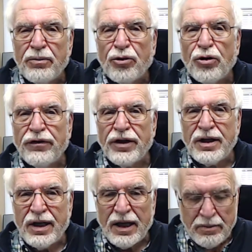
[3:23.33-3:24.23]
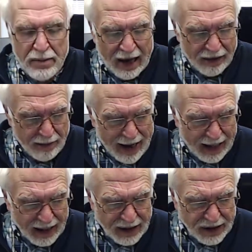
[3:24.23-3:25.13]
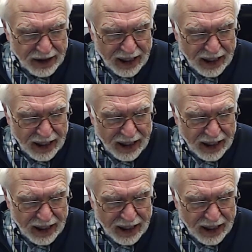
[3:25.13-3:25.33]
proven in mathematics,